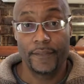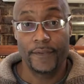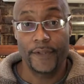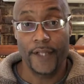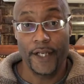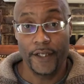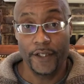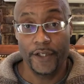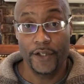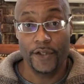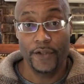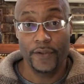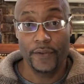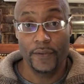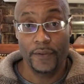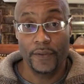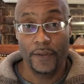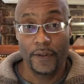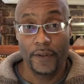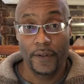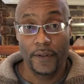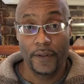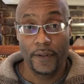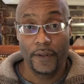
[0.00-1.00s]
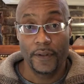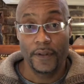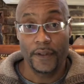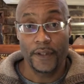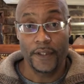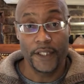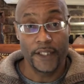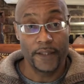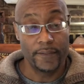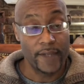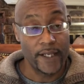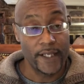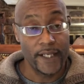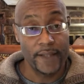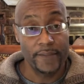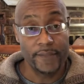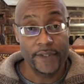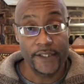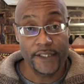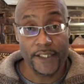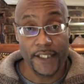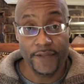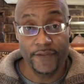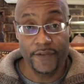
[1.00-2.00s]
Thank you. Again, my name
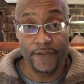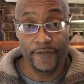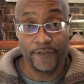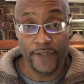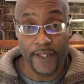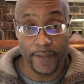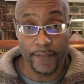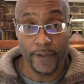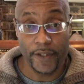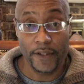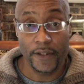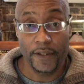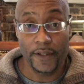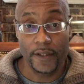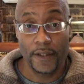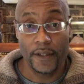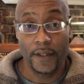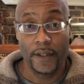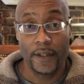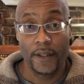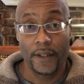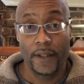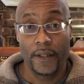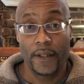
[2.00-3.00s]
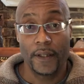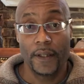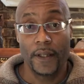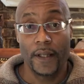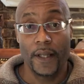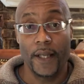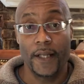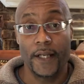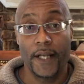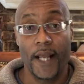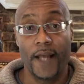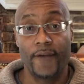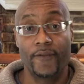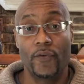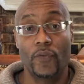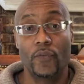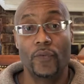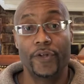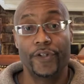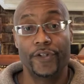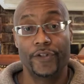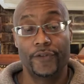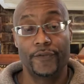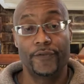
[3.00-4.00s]
is Stephen Fleming, and have a
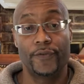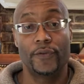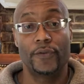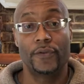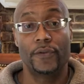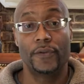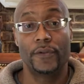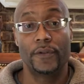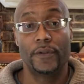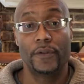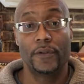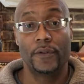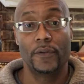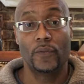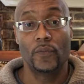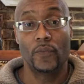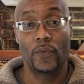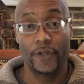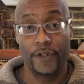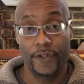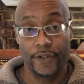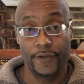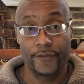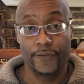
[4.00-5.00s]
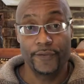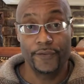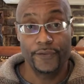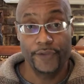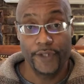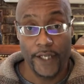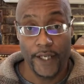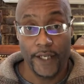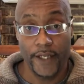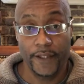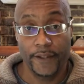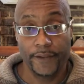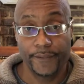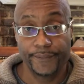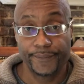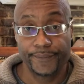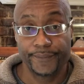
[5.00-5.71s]
wonderful, wonderful day.